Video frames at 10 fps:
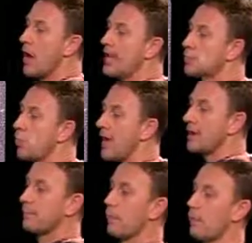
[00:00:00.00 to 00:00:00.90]
his
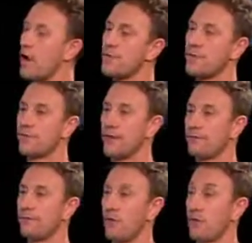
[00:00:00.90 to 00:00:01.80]
weight more over the
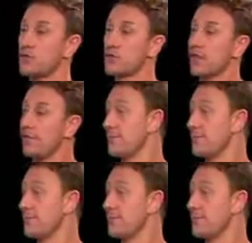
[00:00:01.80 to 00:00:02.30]
front foot, which will give